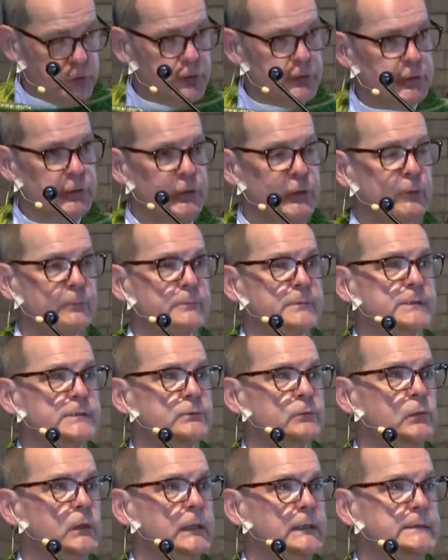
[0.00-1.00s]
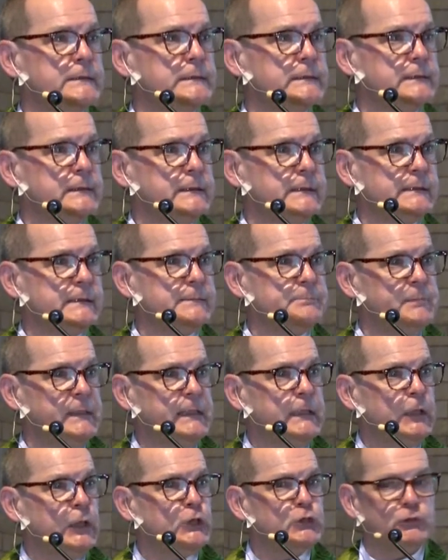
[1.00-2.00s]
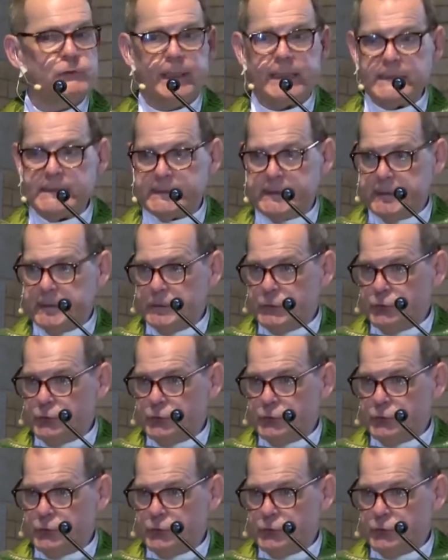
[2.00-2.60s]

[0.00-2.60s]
terms, what this being crazy